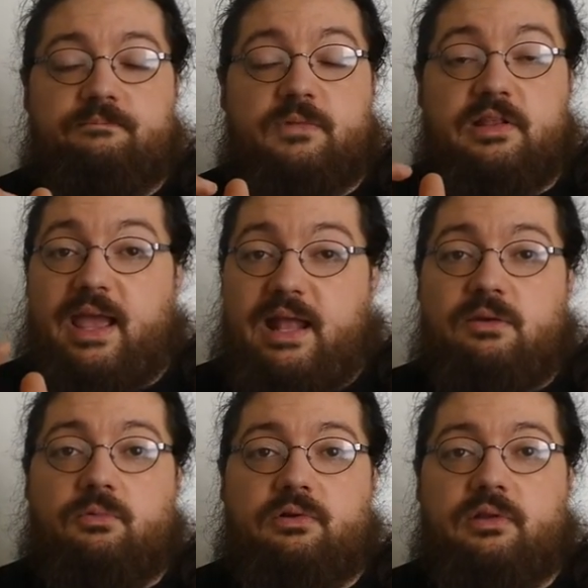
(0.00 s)
that
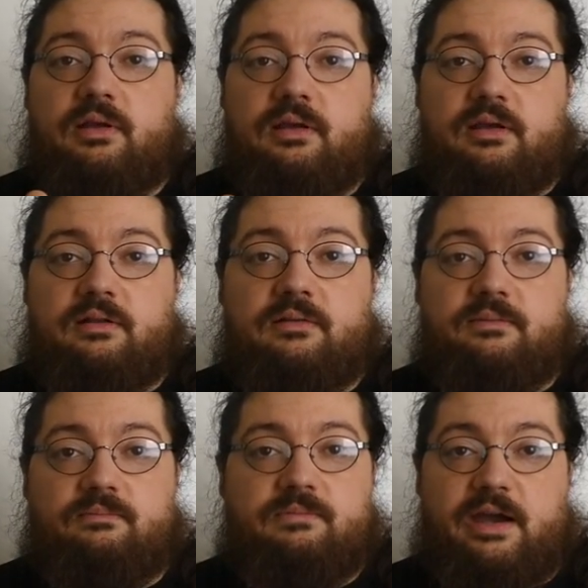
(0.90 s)
anyone can
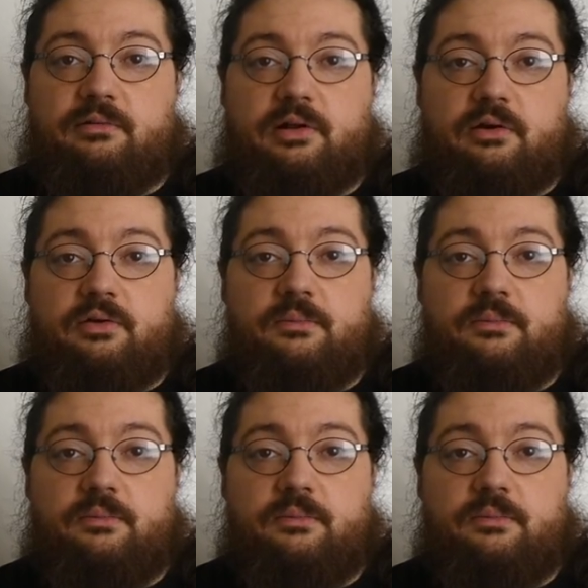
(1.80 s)
download.